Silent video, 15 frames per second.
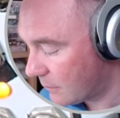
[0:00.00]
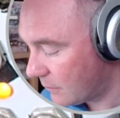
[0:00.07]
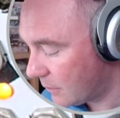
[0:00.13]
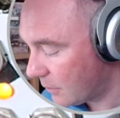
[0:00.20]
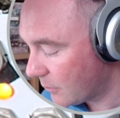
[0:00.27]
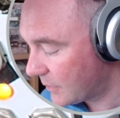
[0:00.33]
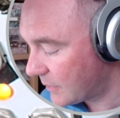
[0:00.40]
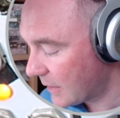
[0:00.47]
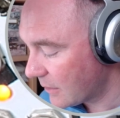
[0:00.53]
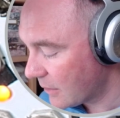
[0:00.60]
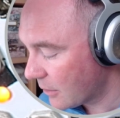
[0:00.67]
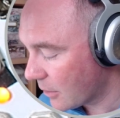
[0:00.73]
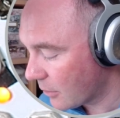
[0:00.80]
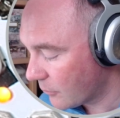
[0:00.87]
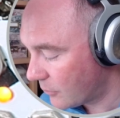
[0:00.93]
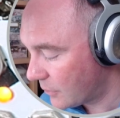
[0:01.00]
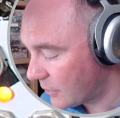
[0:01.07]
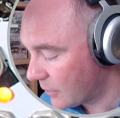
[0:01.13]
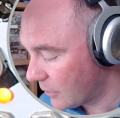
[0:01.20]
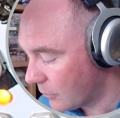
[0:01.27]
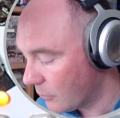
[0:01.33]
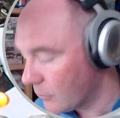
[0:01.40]
you would send a note
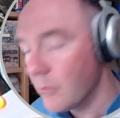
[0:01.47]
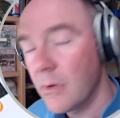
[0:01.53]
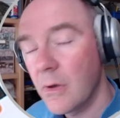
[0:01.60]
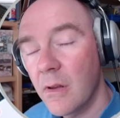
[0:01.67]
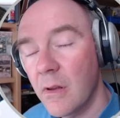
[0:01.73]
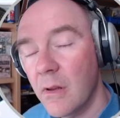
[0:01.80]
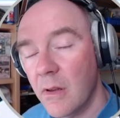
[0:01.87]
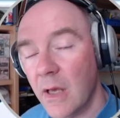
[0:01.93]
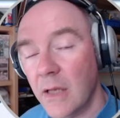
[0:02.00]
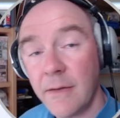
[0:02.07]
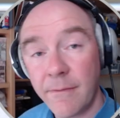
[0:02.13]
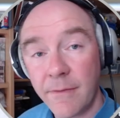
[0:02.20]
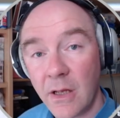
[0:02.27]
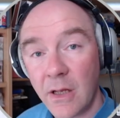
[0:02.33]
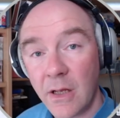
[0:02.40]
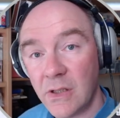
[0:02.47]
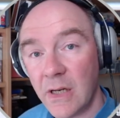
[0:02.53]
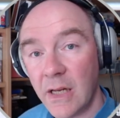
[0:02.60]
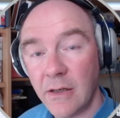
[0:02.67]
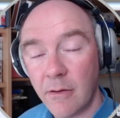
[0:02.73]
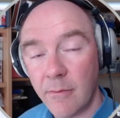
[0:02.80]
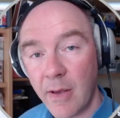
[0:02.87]
to a different
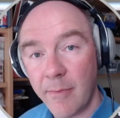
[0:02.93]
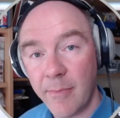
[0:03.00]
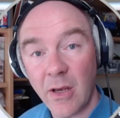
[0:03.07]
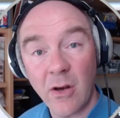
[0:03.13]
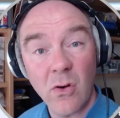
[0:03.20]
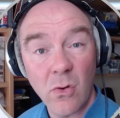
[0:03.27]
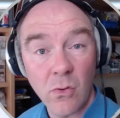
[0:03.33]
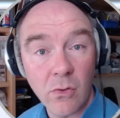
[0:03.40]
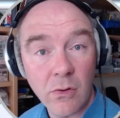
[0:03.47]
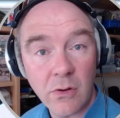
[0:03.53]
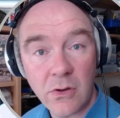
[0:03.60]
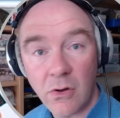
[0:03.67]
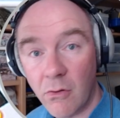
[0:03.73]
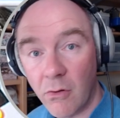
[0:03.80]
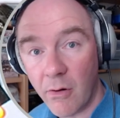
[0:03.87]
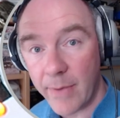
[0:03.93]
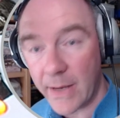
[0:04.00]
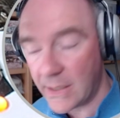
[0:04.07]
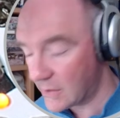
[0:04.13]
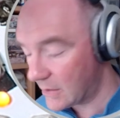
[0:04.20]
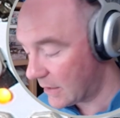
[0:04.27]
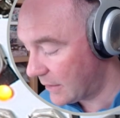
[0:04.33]
oscillator, maybe a chord or a
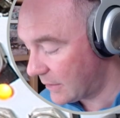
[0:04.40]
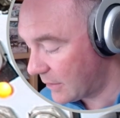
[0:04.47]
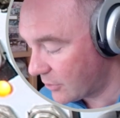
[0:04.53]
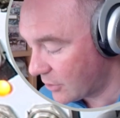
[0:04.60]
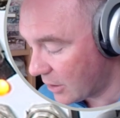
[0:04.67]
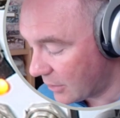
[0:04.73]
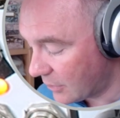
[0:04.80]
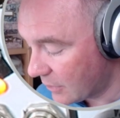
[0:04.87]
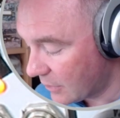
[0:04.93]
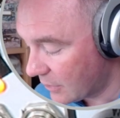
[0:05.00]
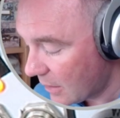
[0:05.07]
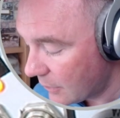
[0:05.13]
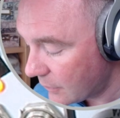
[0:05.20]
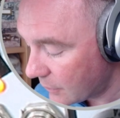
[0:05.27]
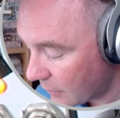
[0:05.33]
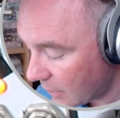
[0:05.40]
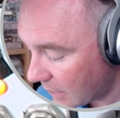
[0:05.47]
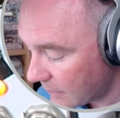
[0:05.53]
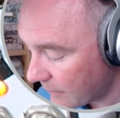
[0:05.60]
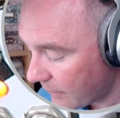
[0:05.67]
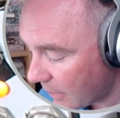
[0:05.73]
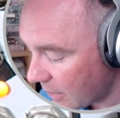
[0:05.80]
bass line to change. So
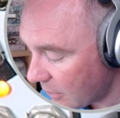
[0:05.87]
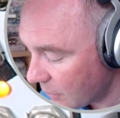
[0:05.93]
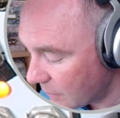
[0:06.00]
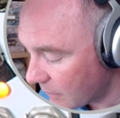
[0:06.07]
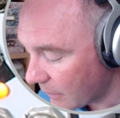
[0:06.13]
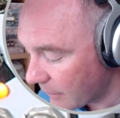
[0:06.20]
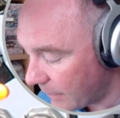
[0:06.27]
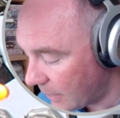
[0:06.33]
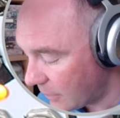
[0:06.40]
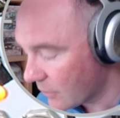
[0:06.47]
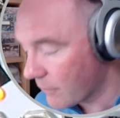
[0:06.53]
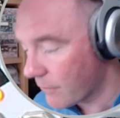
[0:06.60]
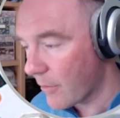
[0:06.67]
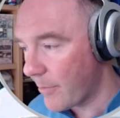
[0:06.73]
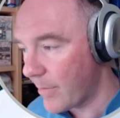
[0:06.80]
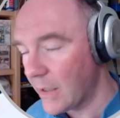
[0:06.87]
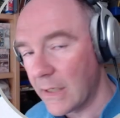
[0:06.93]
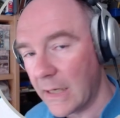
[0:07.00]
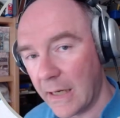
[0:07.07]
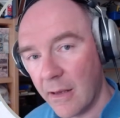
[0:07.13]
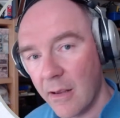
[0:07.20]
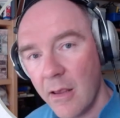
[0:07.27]
that's a very useful feature for
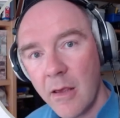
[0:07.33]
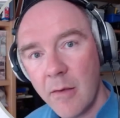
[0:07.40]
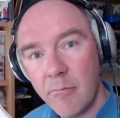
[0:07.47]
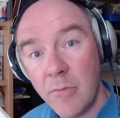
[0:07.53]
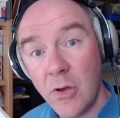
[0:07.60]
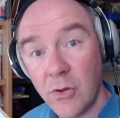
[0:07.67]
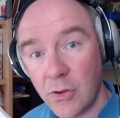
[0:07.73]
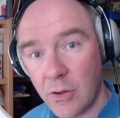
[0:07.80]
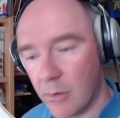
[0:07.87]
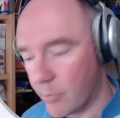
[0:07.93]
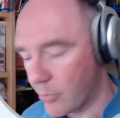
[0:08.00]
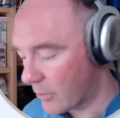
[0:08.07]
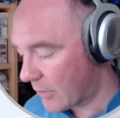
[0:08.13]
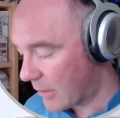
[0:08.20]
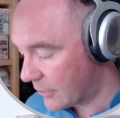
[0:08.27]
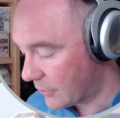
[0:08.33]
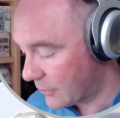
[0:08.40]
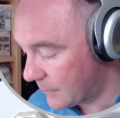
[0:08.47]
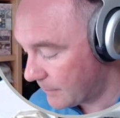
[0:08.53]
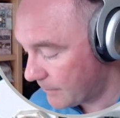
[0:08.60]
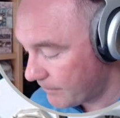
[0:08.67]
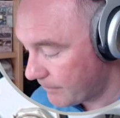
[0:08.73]
building musical
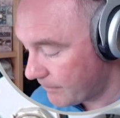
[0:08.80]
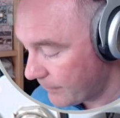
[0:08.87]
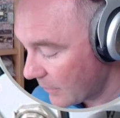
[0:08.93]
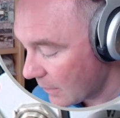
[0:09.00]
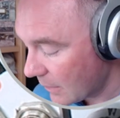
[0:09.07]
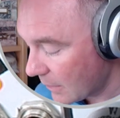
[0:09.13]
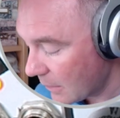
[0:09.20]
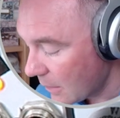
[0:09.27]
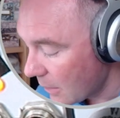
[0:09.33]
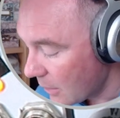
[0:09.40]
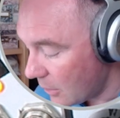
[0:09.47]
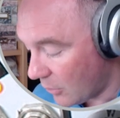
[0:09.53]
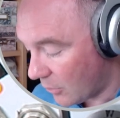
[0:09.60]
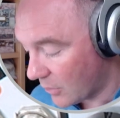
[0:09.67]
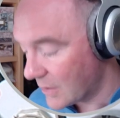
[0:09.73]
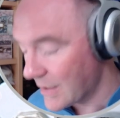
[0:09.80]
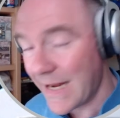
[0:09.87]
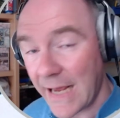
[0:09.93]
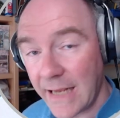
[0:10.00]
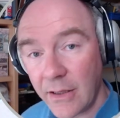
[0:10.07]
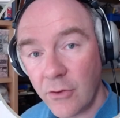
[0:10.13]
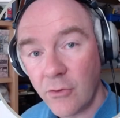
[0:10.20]
progressions. You can
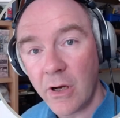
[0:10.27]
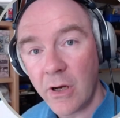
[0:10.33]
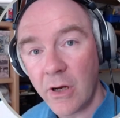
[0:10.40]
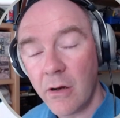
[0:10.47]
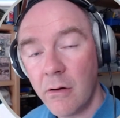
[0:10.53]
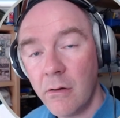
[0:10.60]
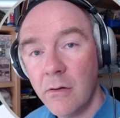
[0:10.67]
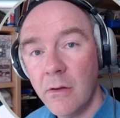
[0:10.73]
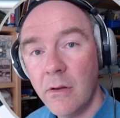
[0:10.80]
delay the trigger